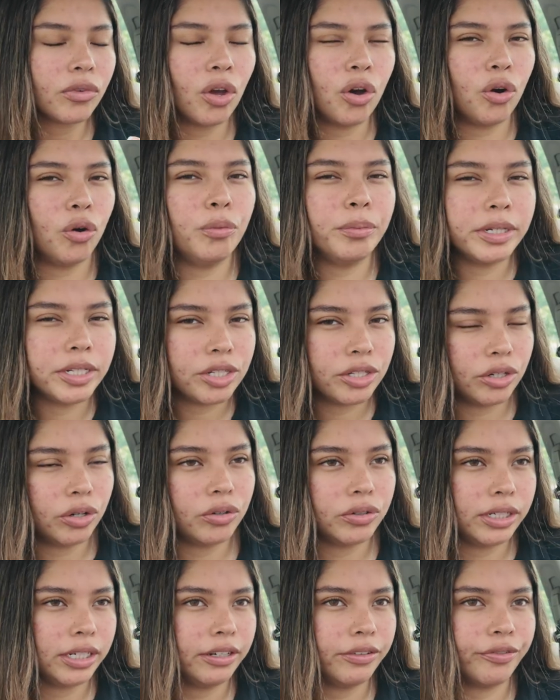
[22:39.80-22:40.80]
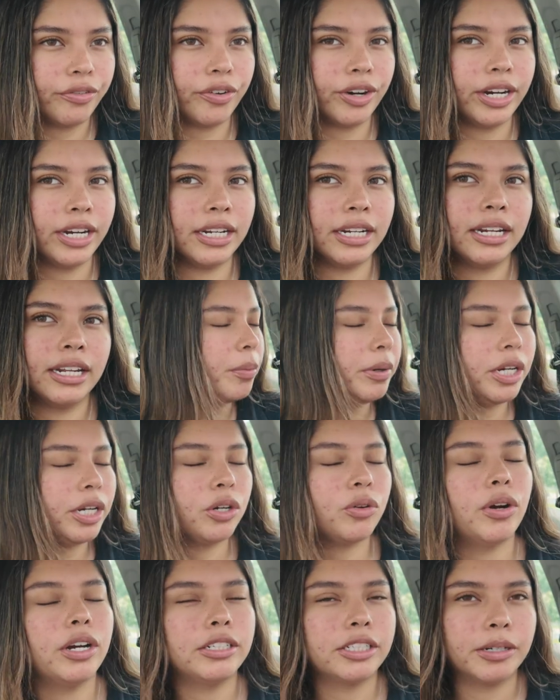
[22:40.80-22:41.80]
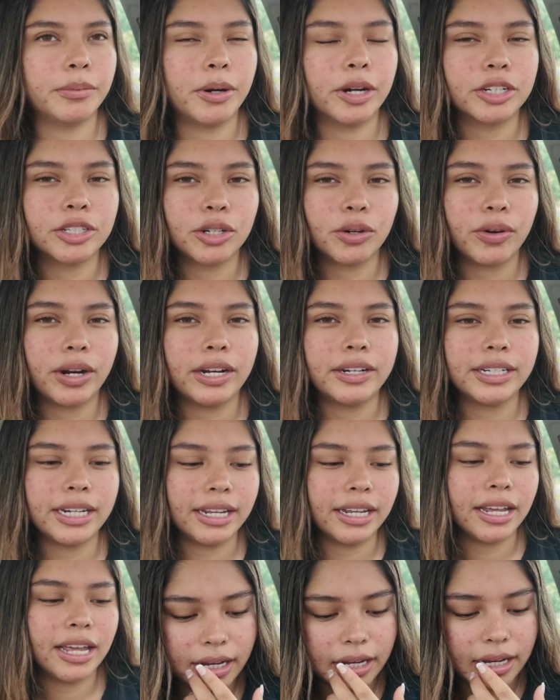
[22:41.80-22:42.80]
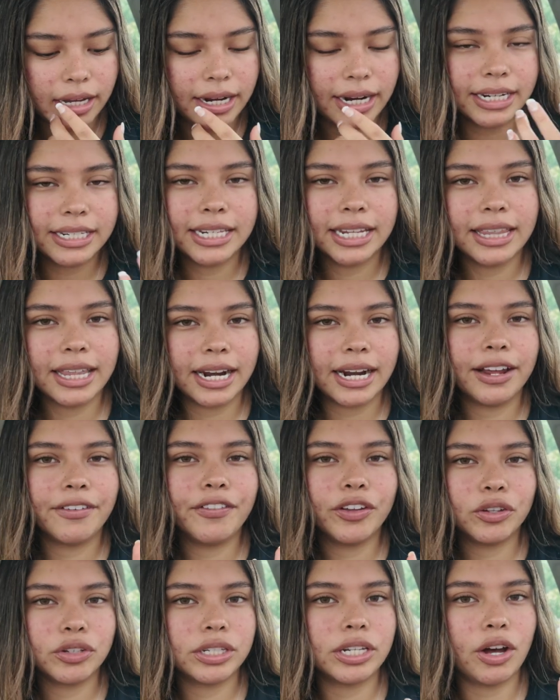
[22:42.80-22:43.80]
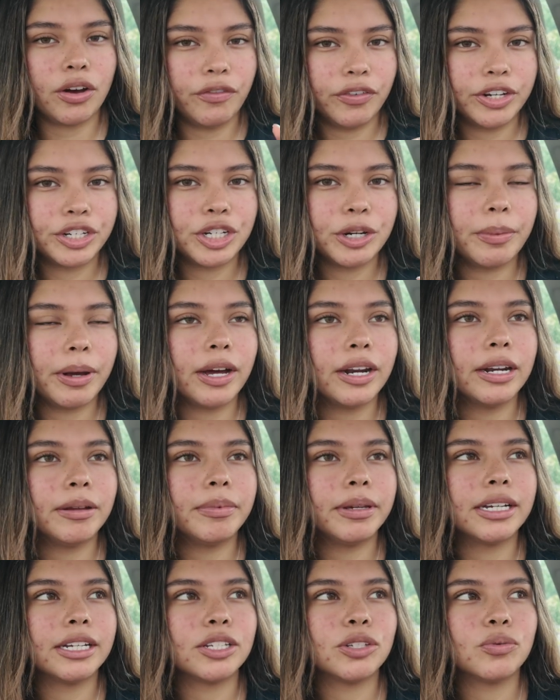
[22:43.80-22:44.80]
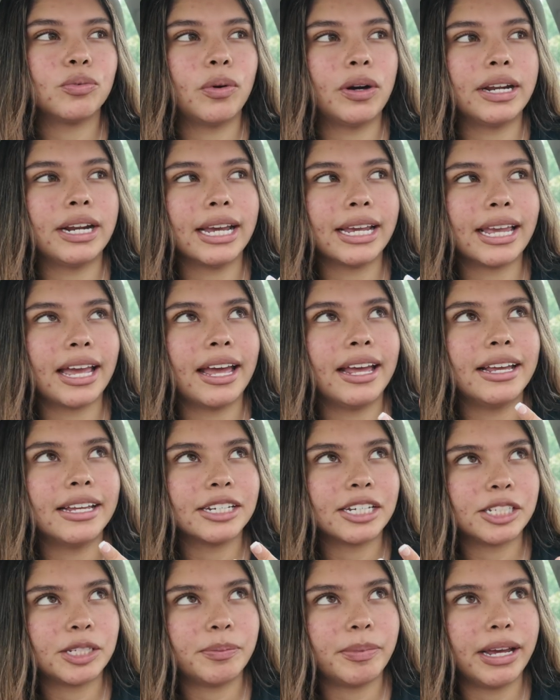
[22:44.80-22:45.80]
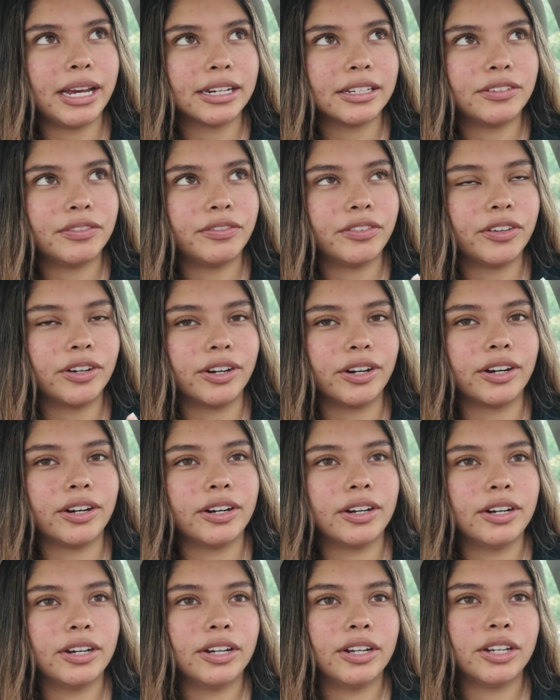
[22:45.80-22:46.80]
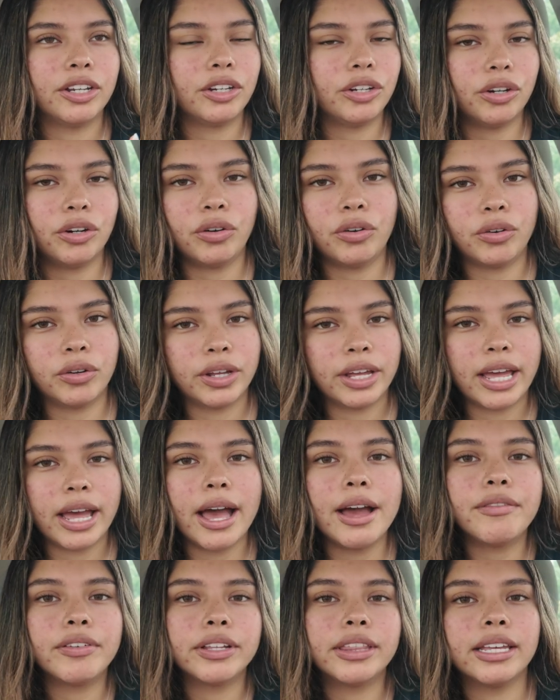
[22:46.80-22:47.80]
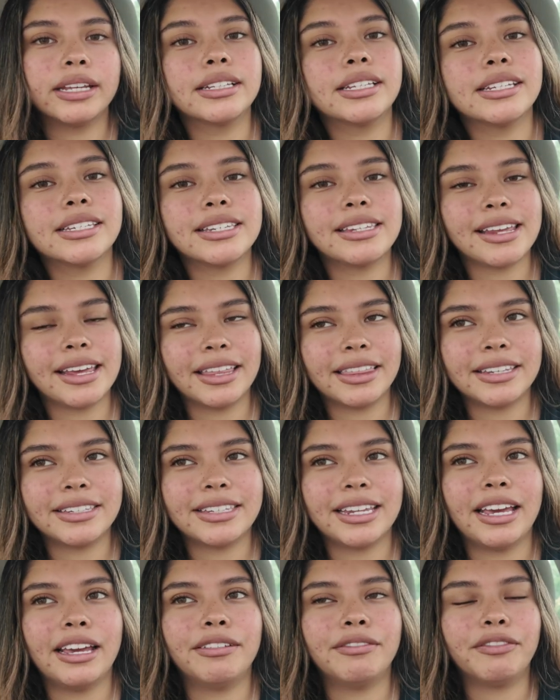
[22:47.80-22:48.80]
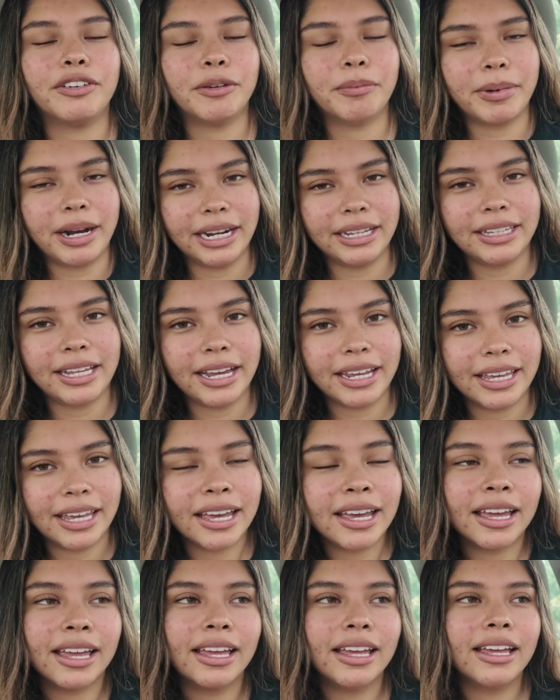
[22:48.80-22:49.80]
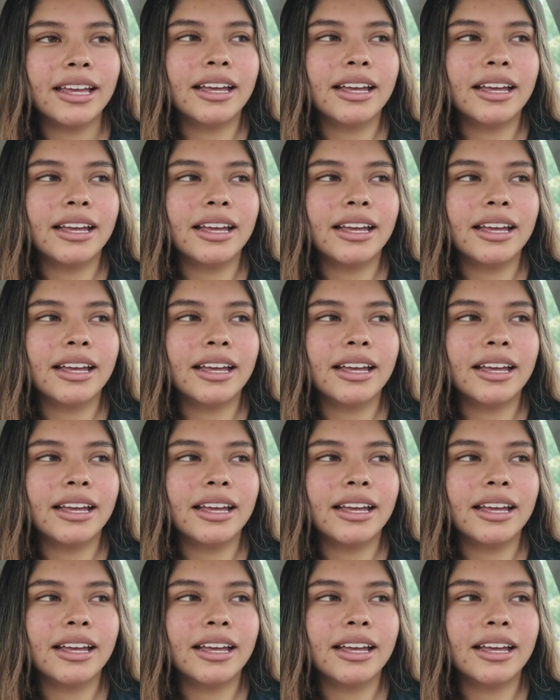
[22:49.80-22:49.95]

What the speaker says: home is so different, so many question marks around it. And I say that I feel selfish about it because, one, I can't expect for, you know, everything to stay the same for my liking.